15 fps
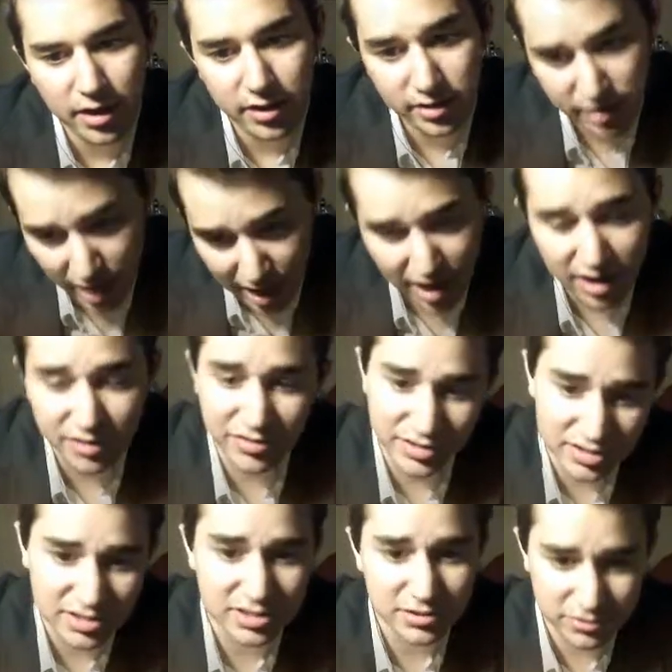Yeah, and
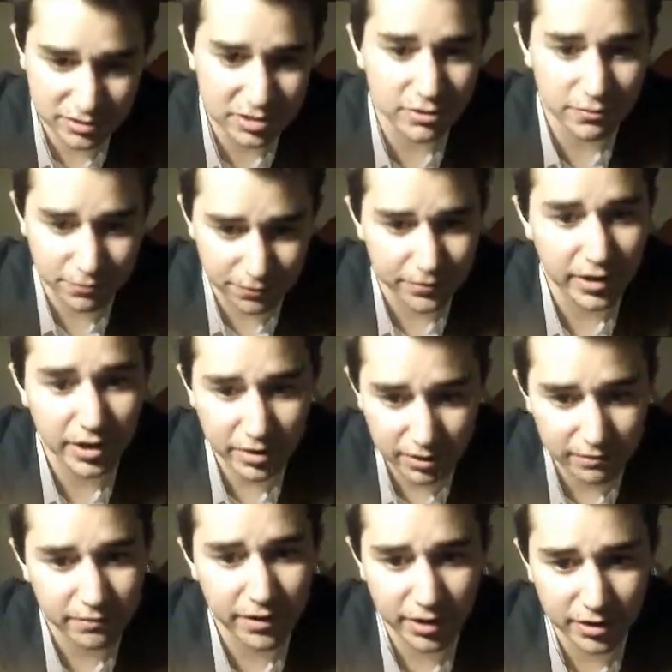this is still very,
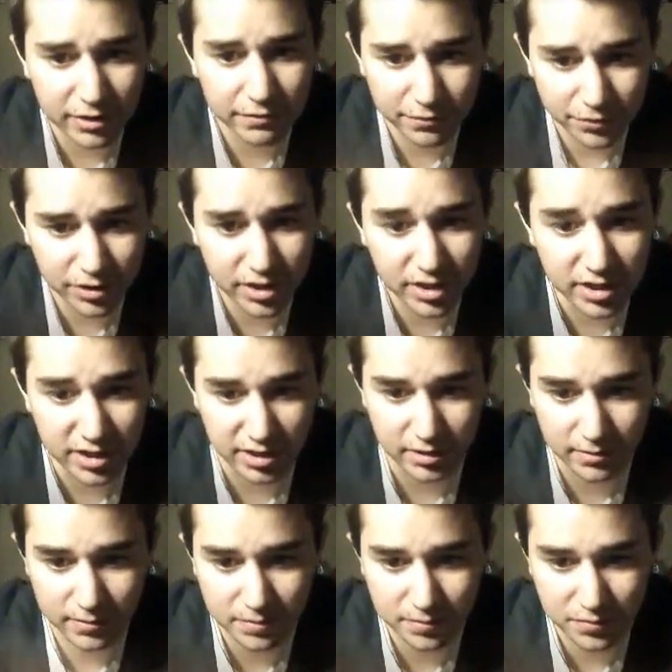very freaky.
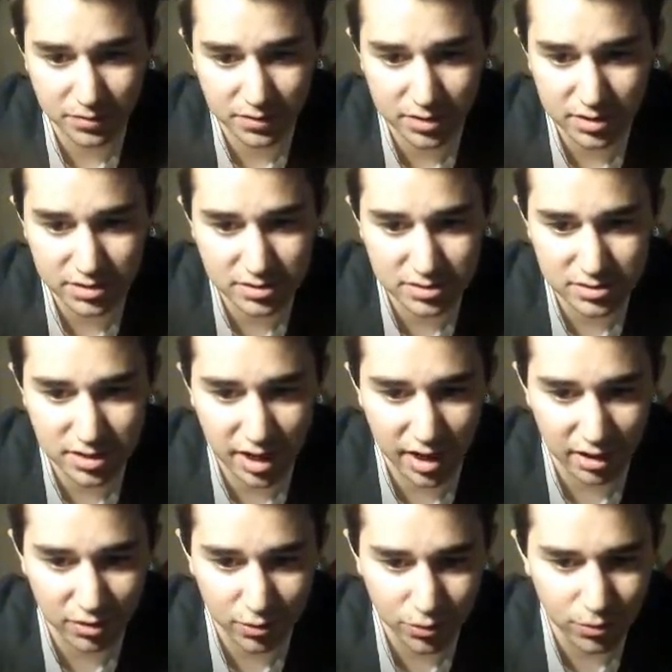This is
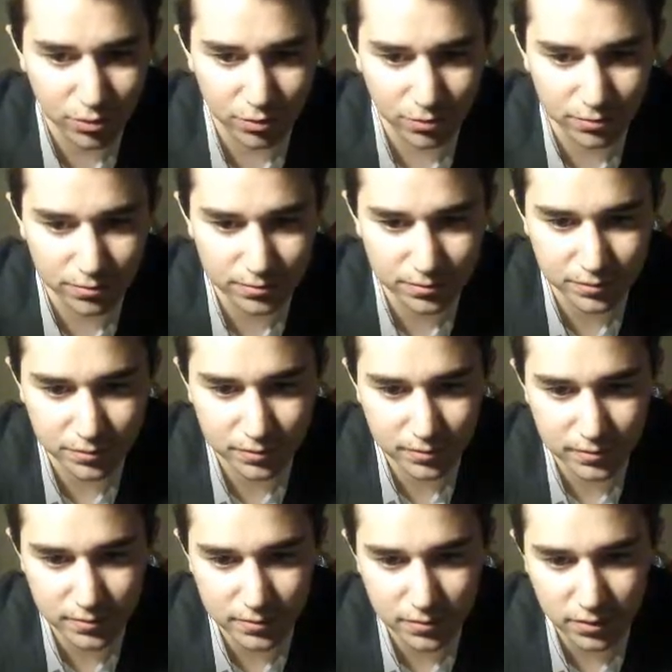not cool.
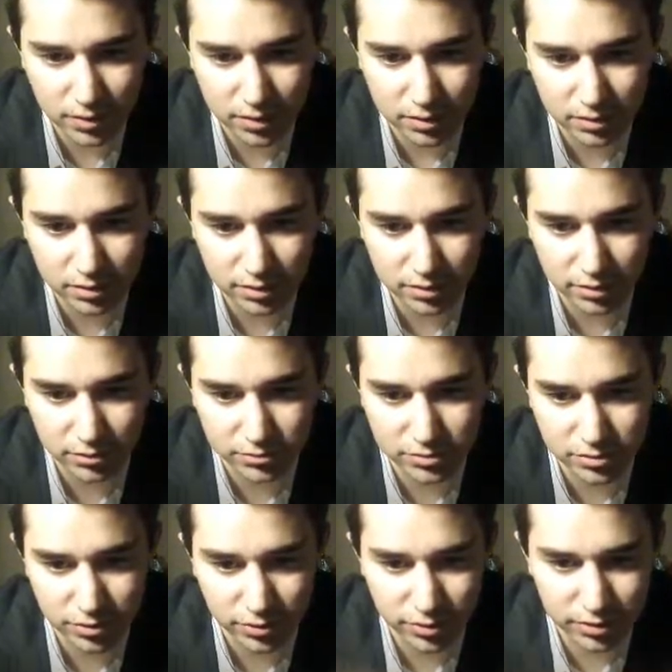
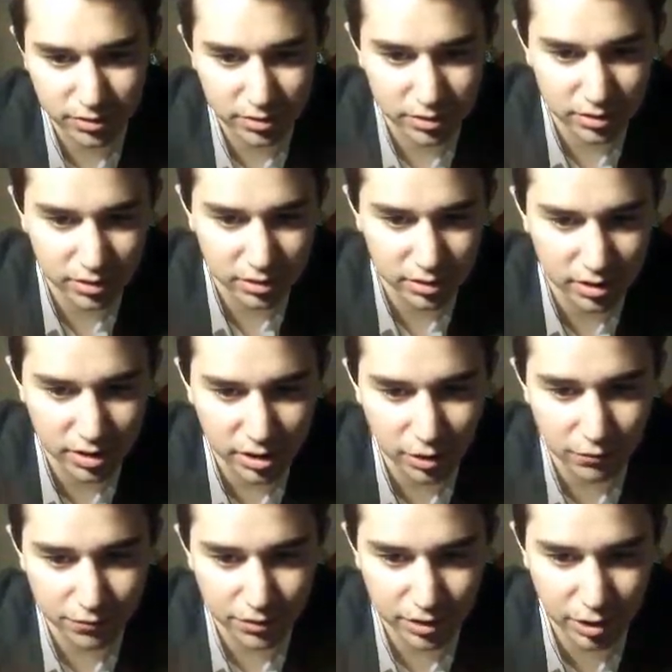Closed door. Gonna
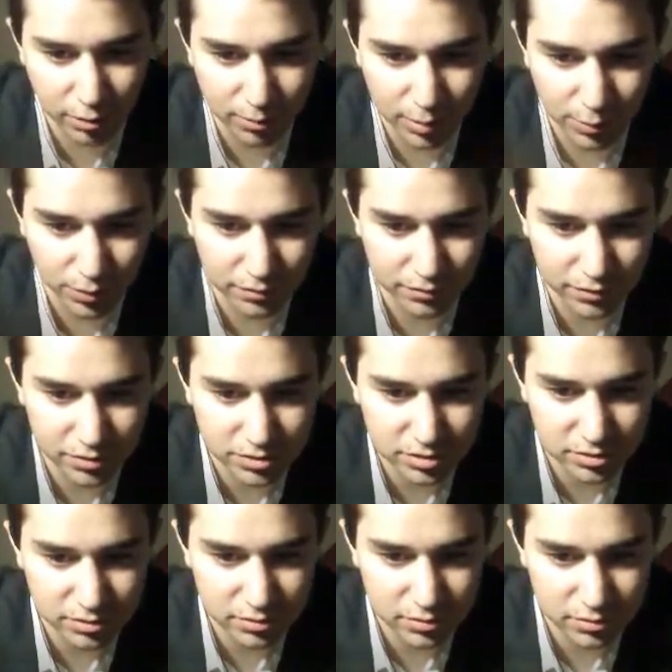go for the open one first.